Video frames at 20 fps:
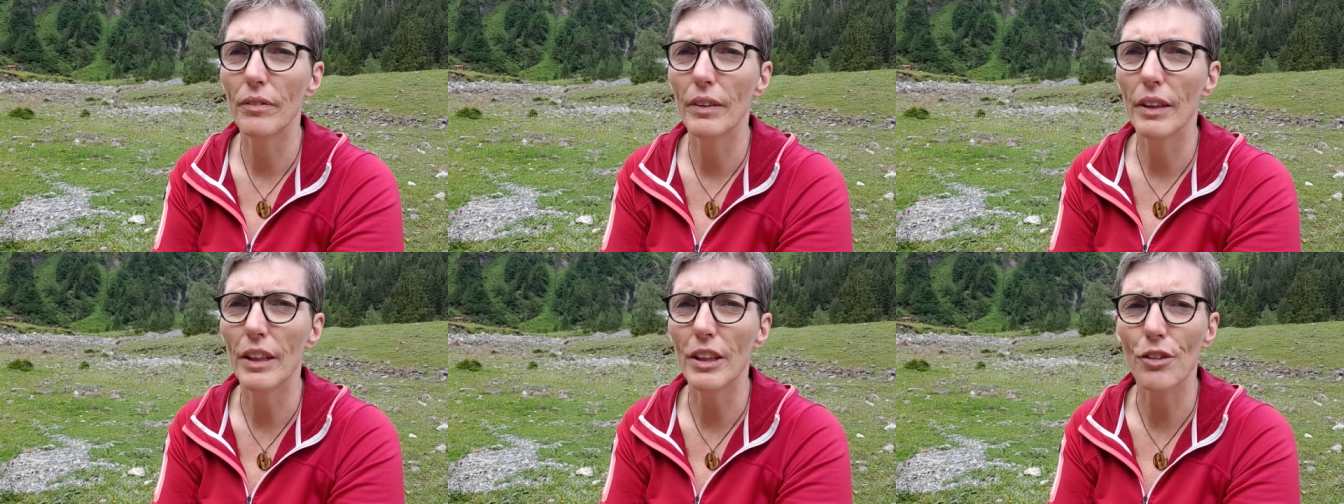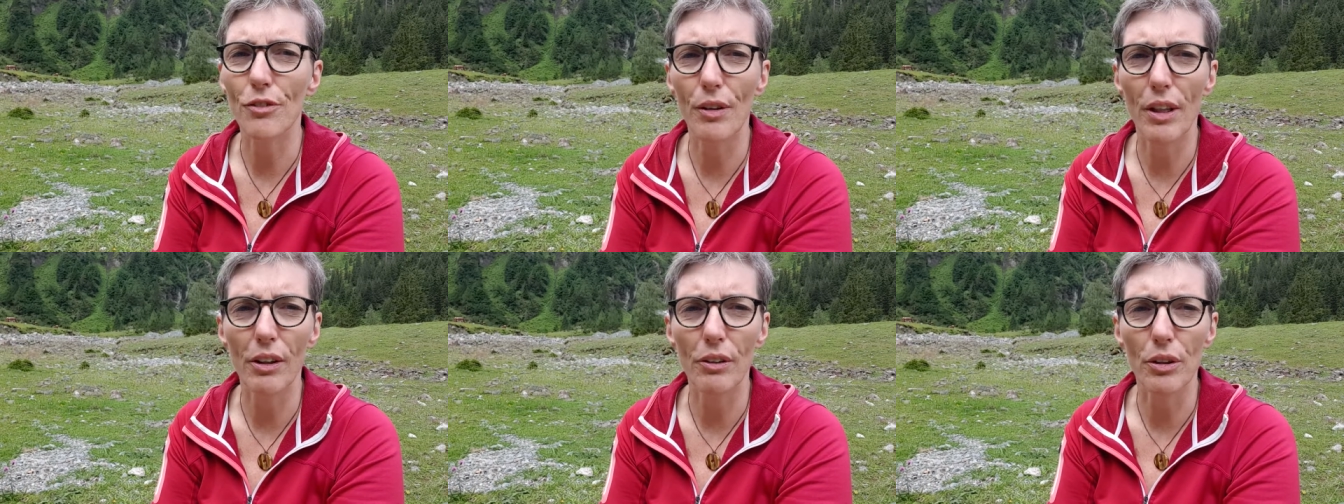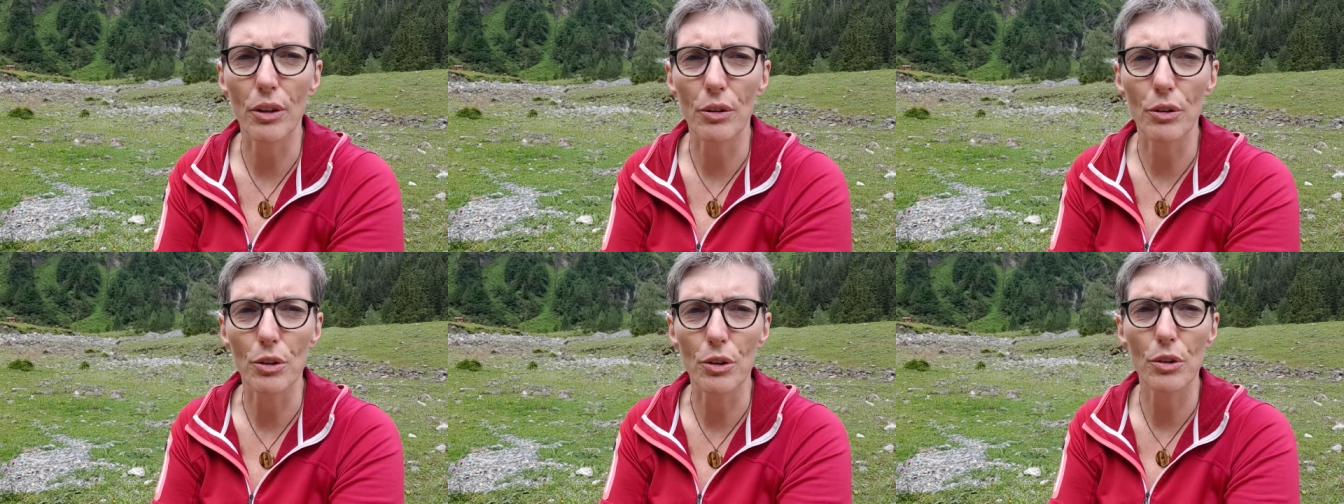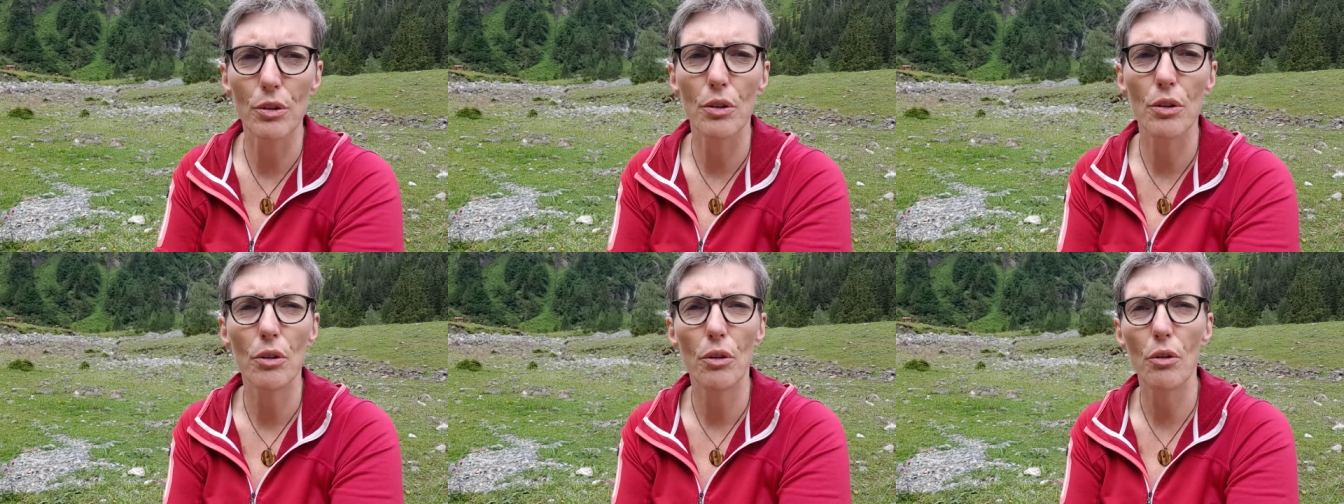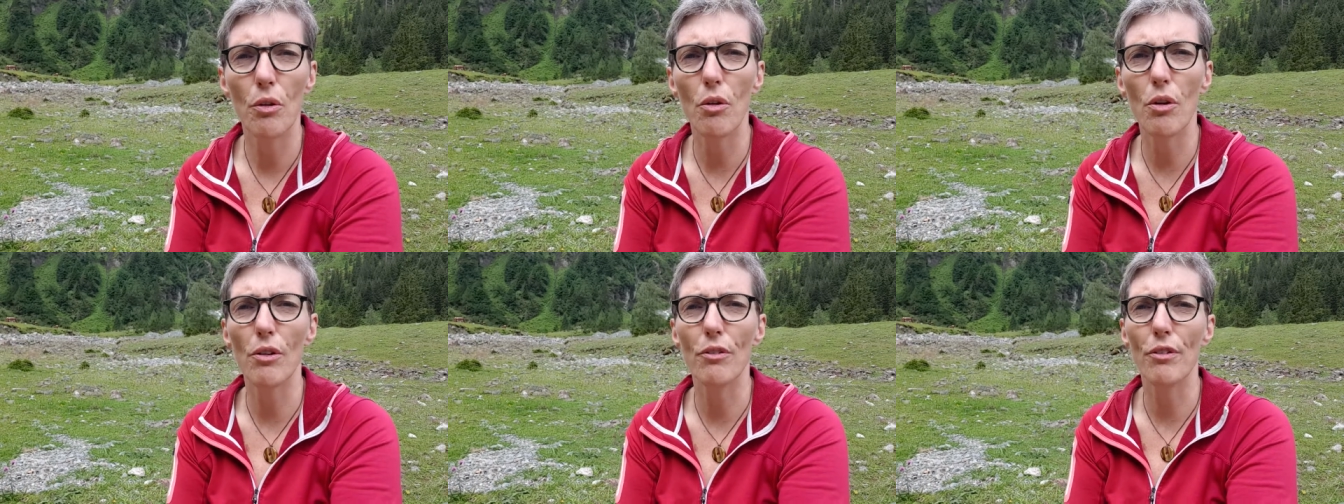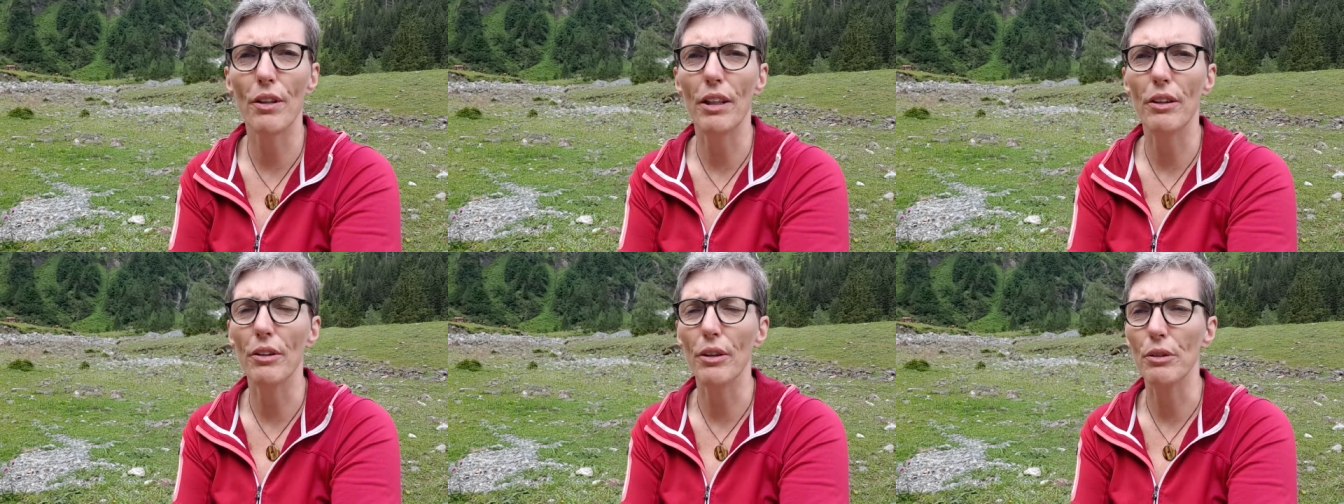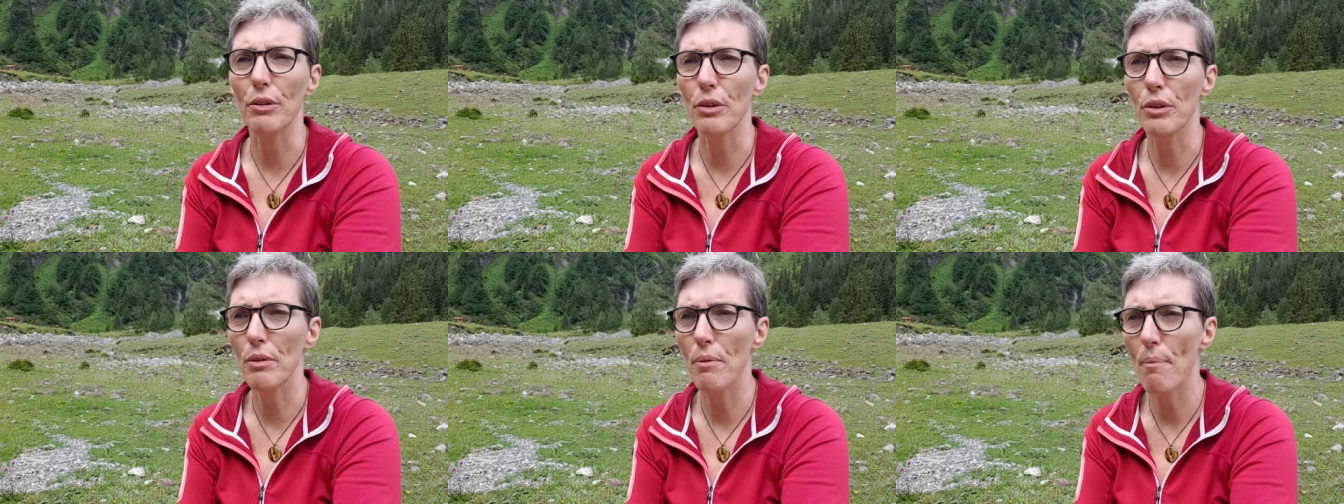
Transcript: is values, core values.